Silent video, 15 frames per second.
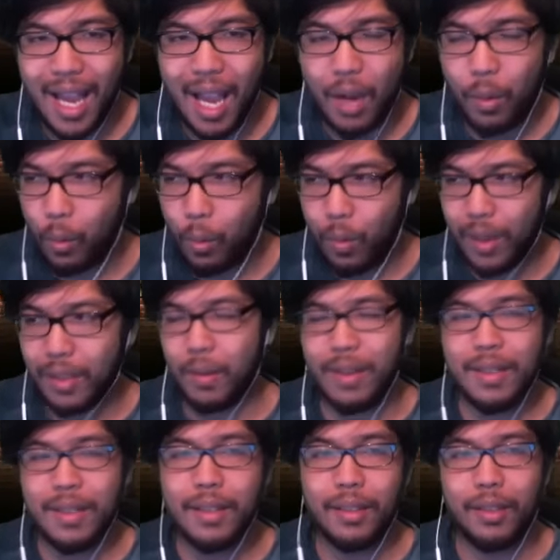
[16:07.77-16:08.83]
What
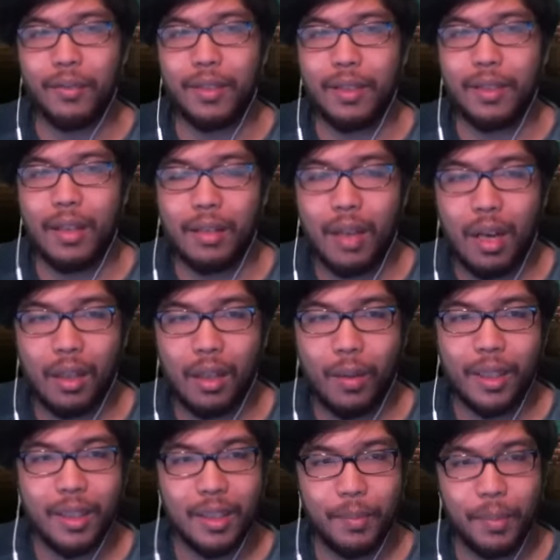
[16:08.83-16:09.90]
do I need to do for the non-hollow?
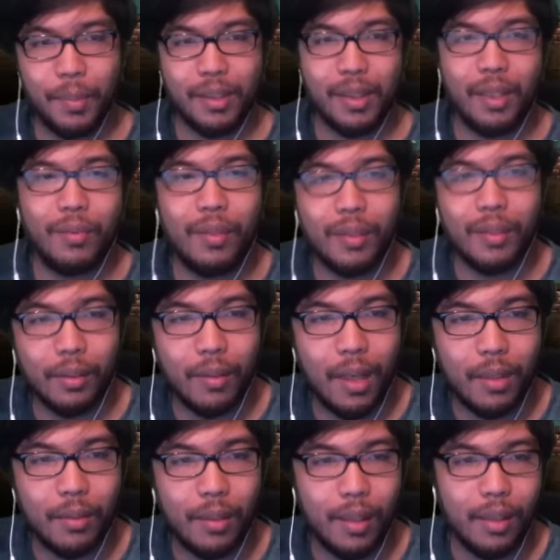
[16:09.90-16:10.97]
I could just put stuff on the
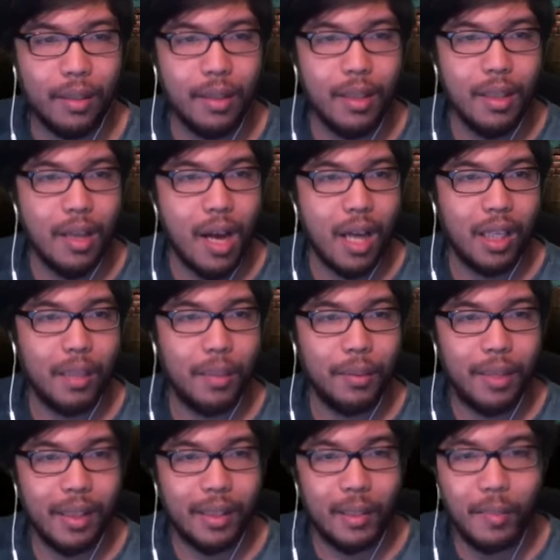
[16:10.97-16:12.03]
ground, right? I could
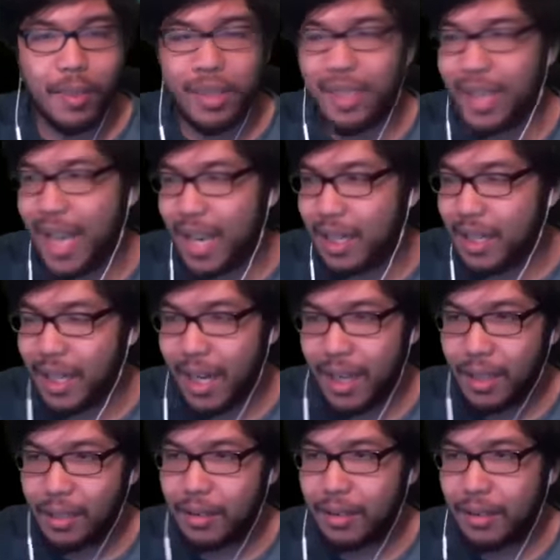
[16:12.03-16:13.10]
put like a bunch of candy
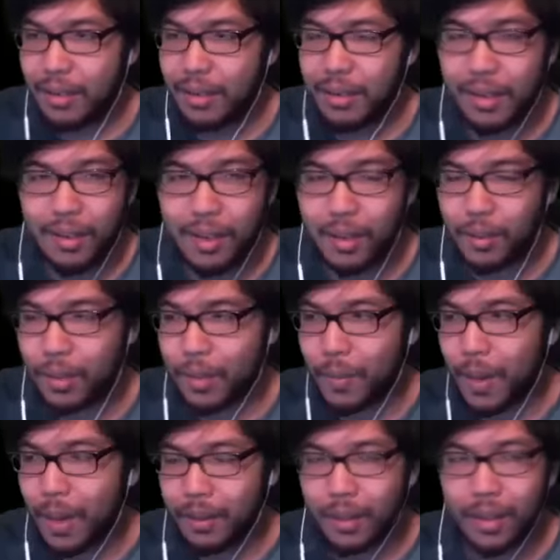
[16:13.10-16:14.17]
canes and it'll
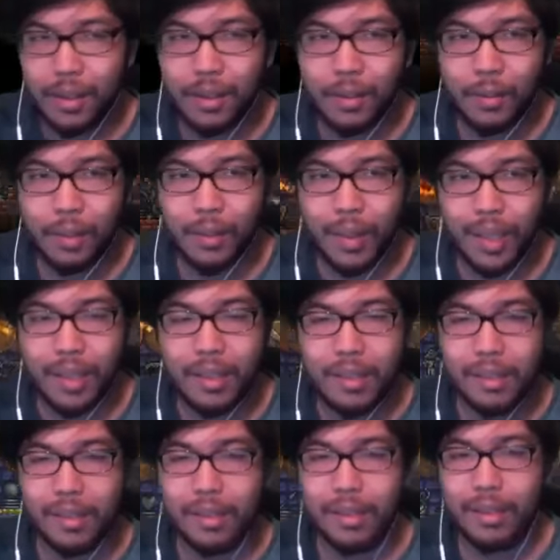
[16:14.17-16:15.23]
spawn there when it
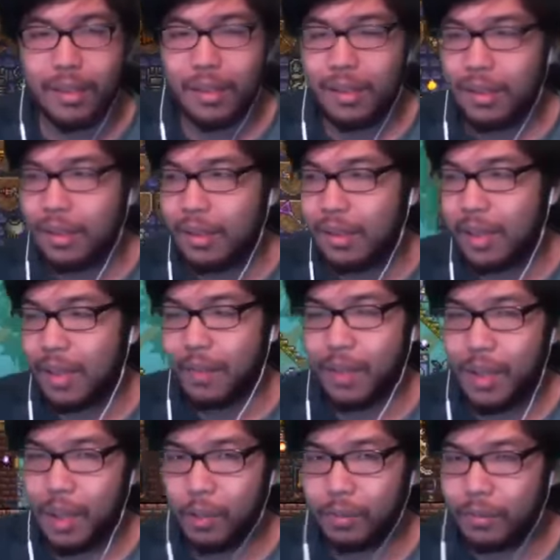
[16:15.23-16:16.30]
rains. I
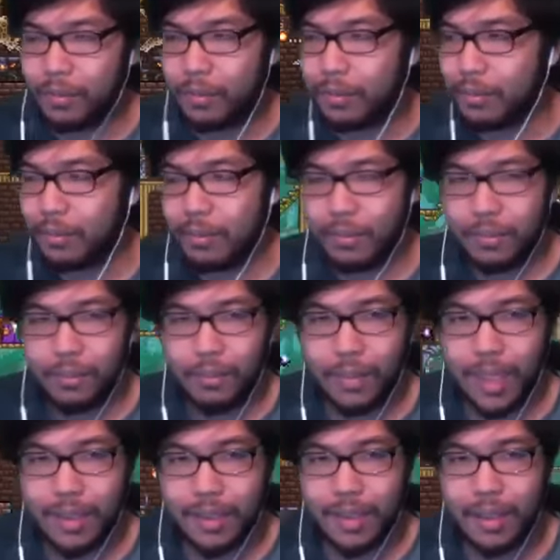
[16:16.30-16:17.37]
really hope
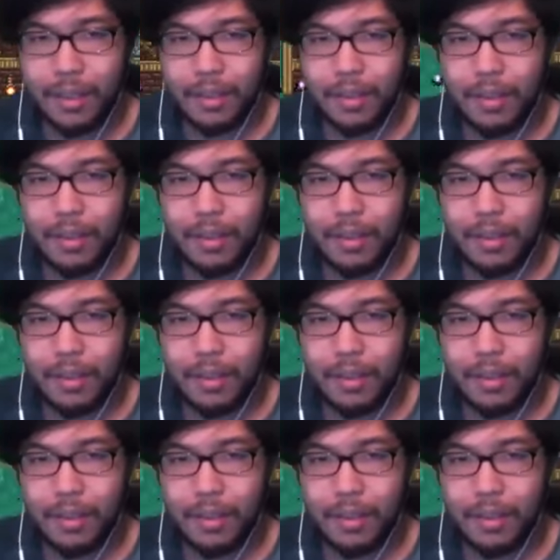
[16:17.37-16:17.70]
that's it.